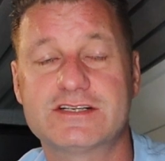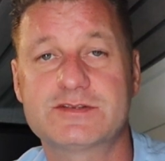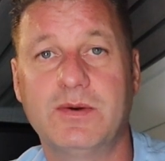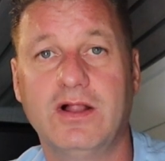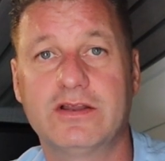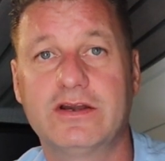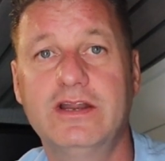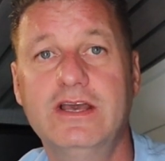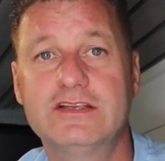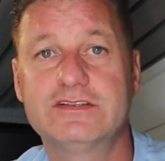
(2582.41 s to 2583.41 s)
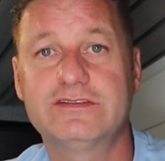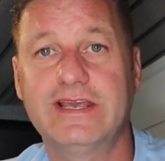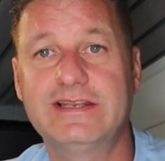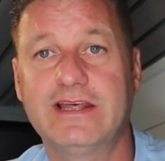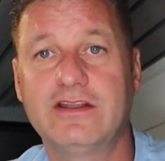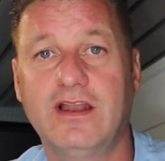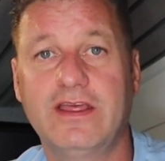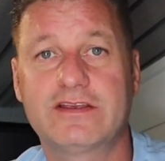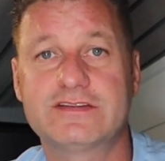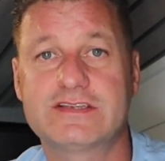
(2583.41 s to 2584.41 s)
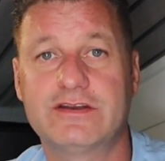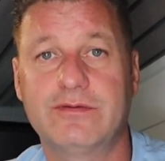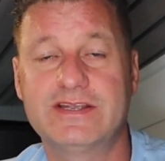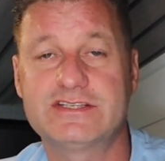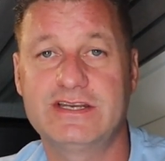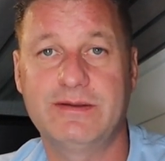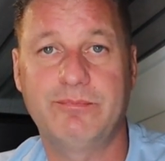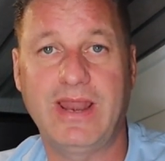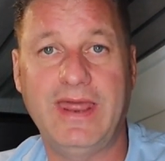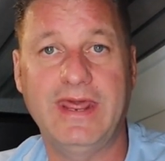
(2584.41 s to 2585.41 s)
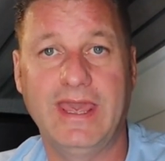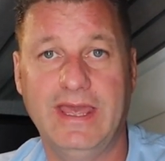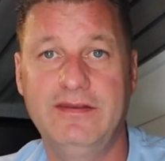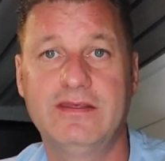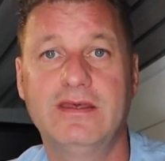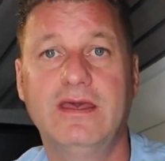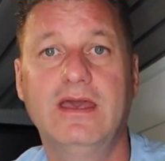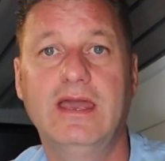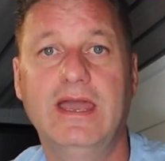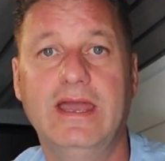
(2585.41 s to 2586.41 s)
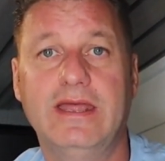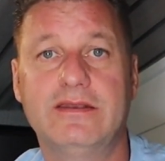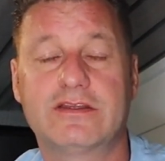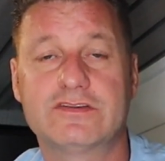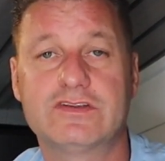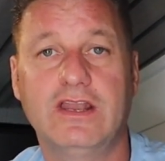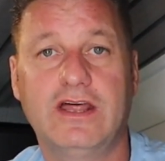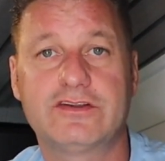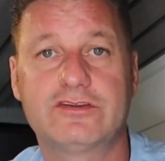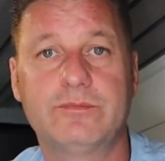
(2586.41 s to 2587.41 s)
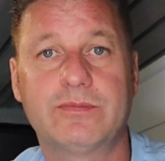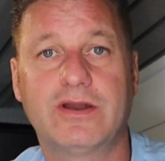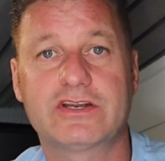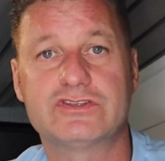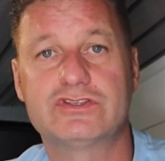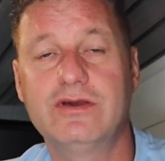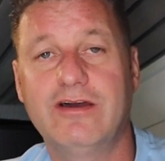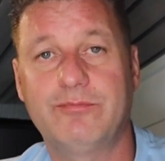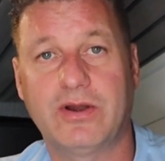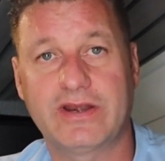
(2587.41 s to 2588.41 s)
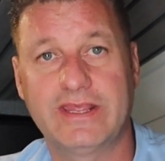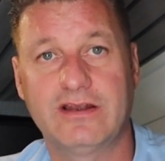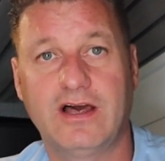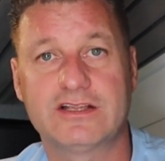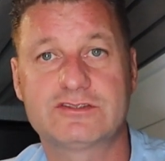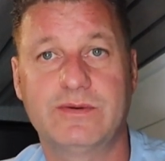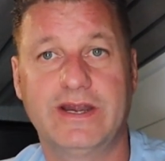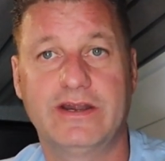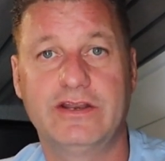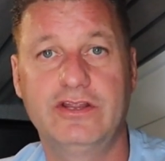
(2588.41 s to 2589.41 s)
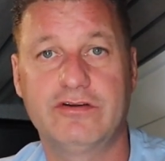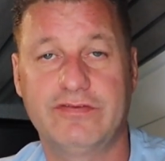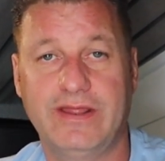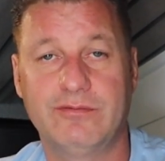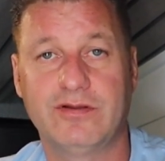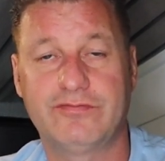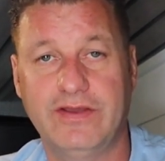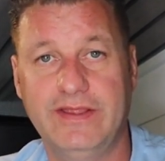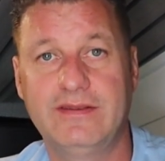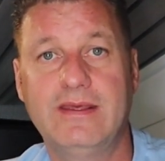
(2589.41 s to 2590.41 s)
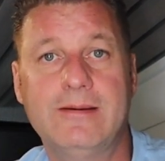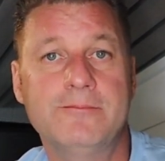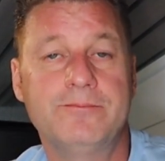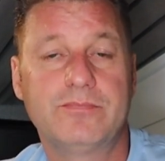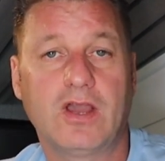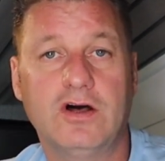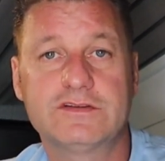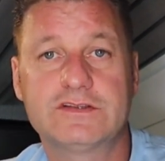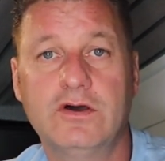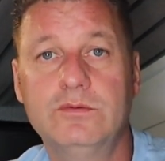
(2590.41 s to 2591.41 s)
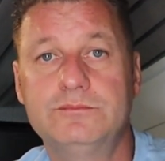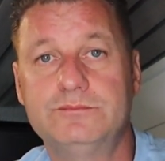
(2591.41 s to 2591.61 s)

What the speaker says: are smaller. So take that all in consideration and plan ahead. And because a lot of supermarkets do have parking lots where your van will fit. Also,